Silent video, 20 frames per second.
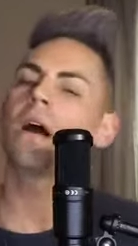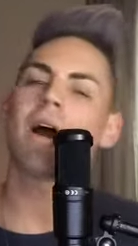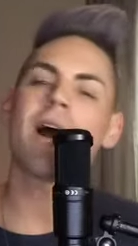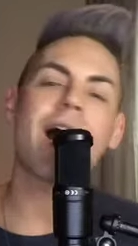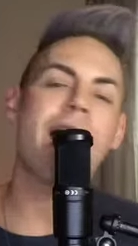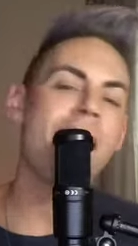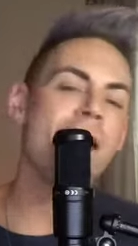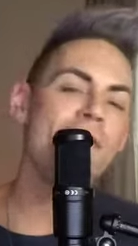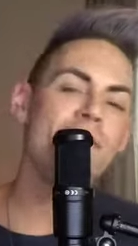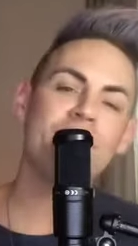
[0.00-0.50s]

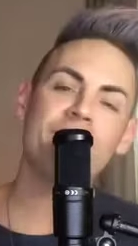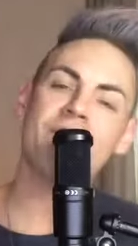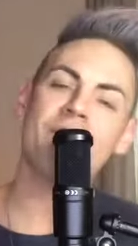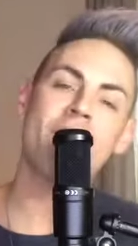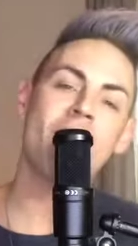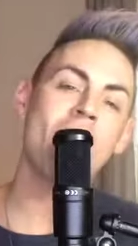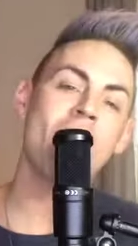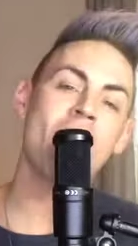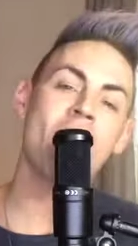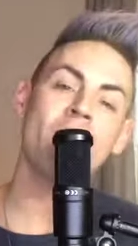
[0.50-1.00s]
I've
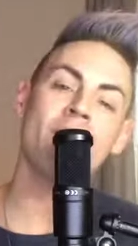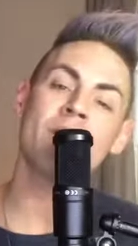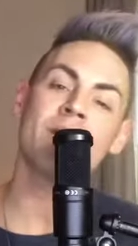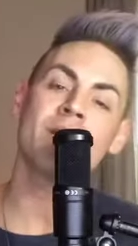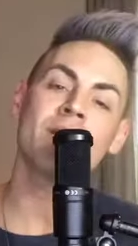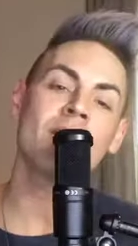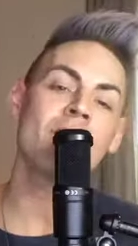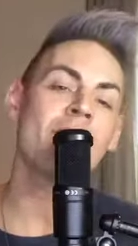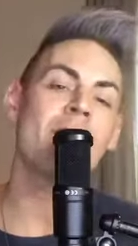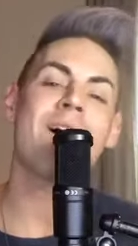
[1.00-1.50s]

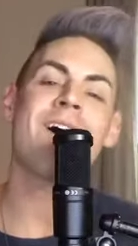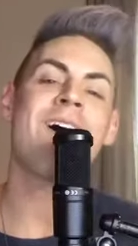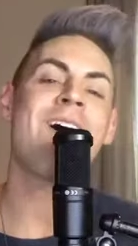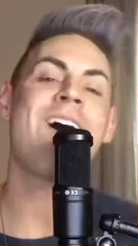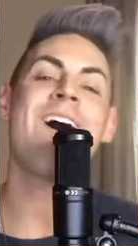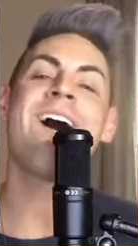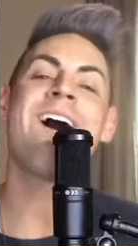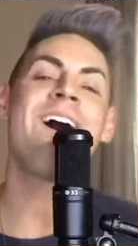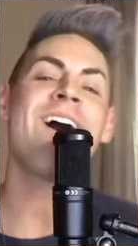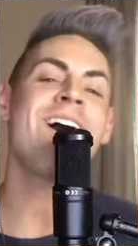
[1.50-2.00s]
fallen
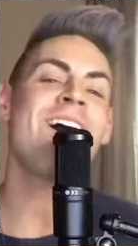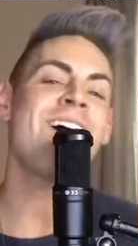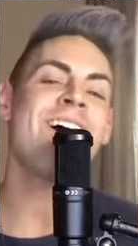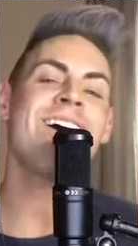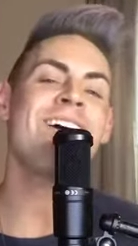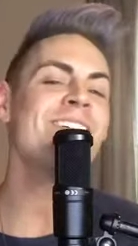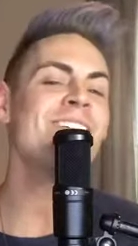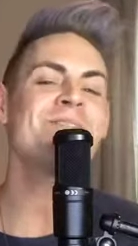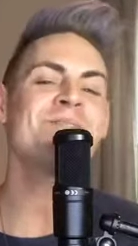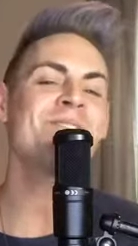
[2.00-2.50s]

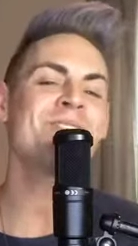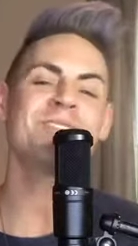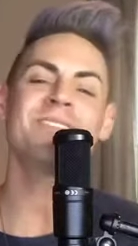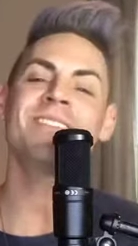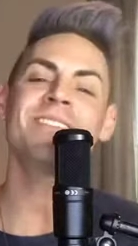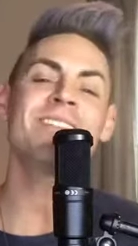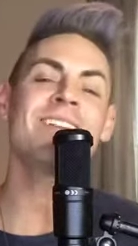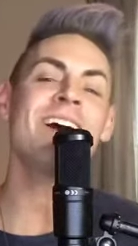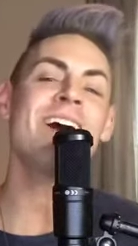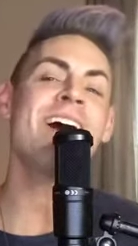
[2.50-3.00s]
hard, but
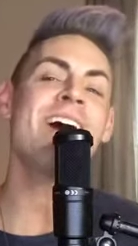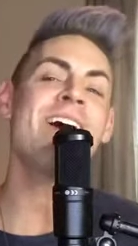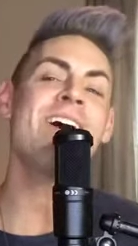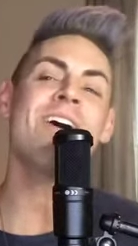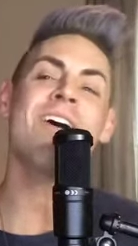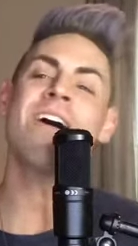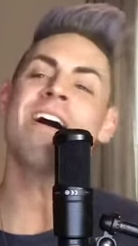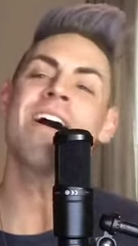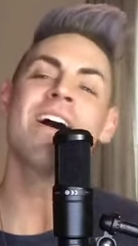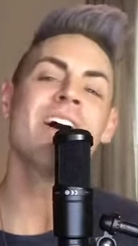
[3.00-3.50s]

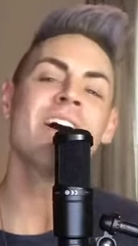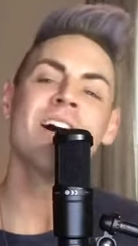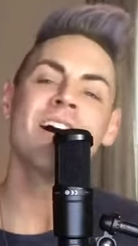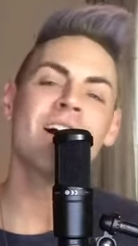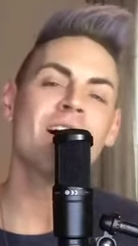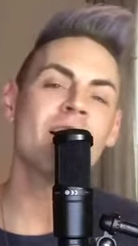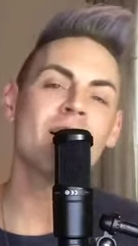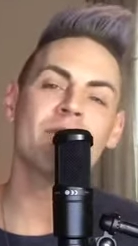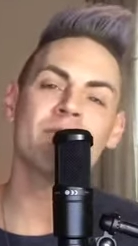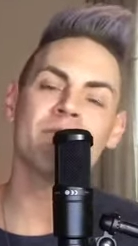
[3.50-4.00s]
now
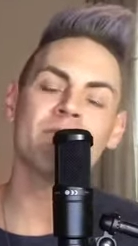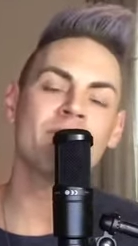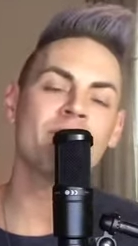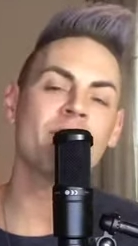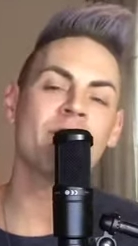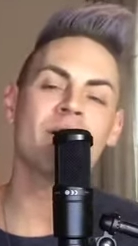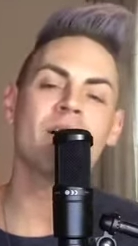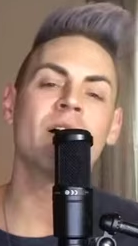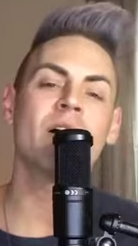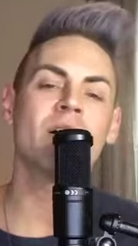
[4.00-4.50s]
I'm
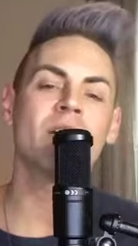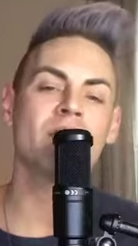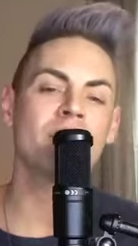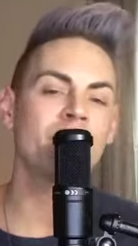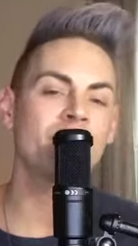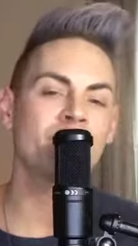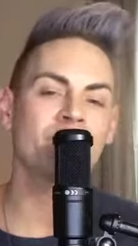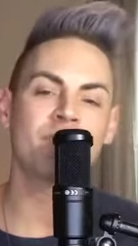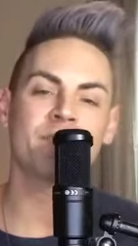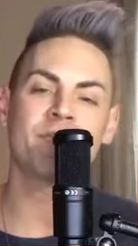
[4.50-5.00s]

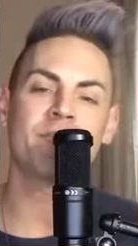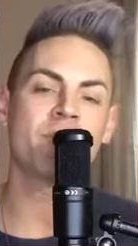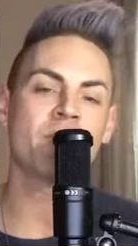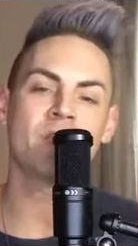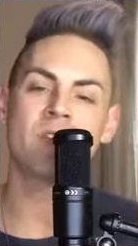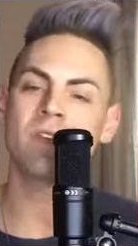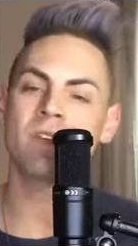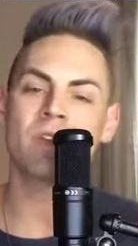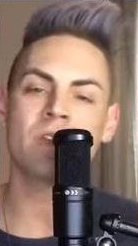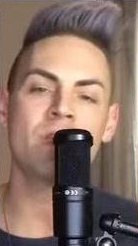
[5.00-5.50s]
finally
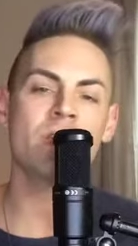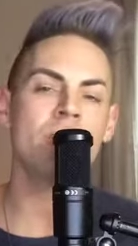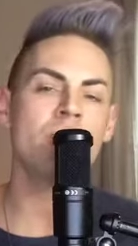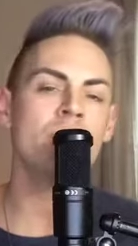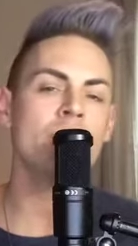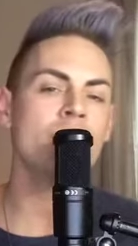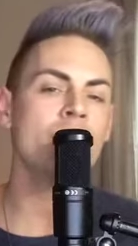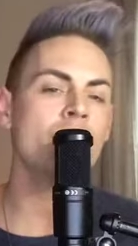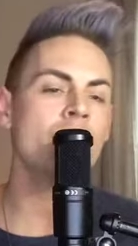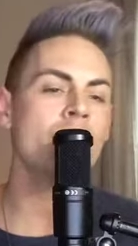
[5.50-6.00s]

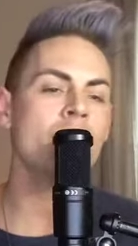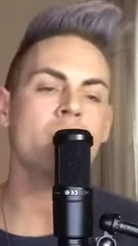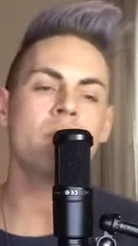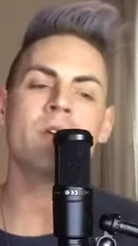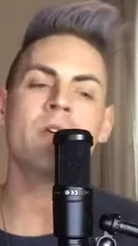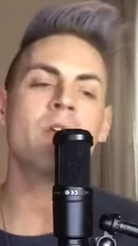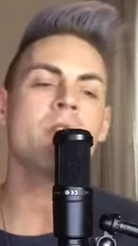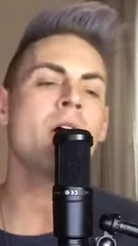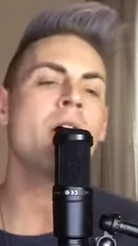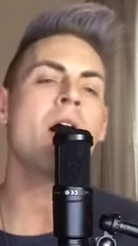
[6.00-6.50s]

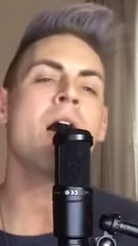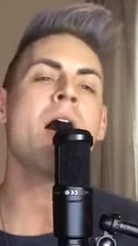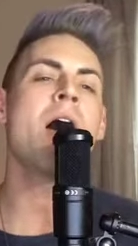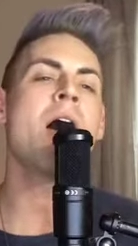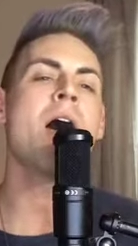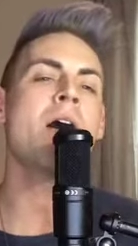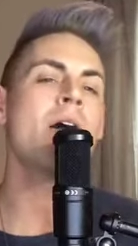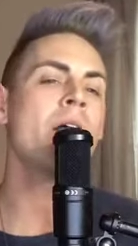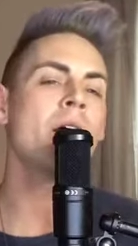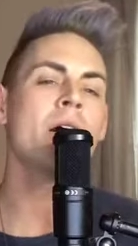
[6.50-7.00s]
figuring
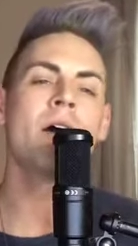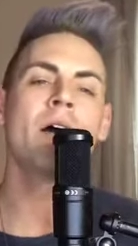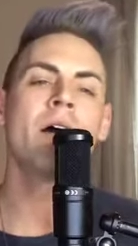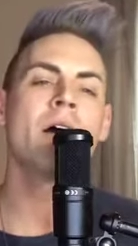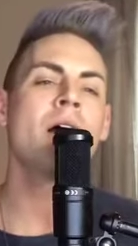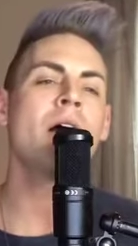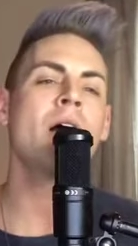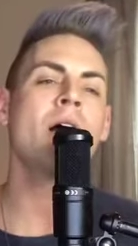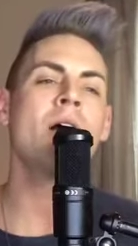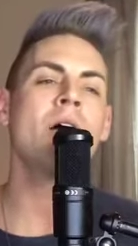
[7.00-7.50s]
out
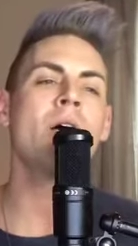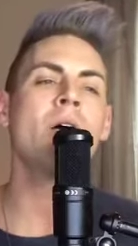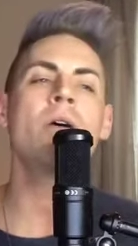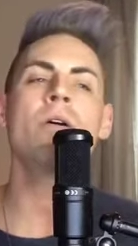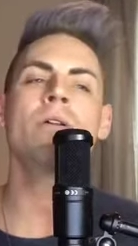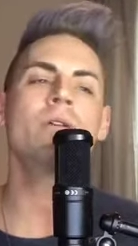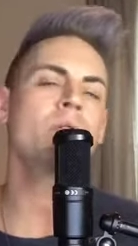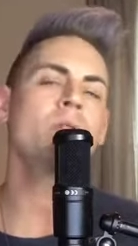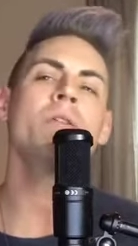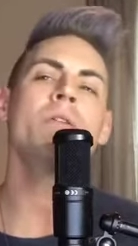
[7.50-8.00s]

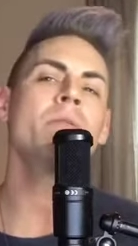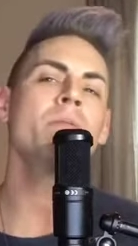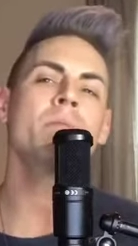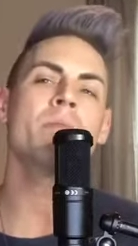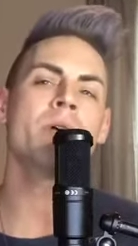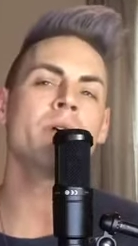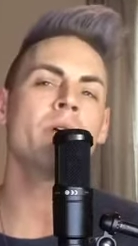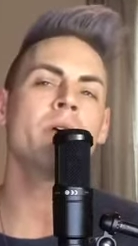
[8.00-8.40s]
how to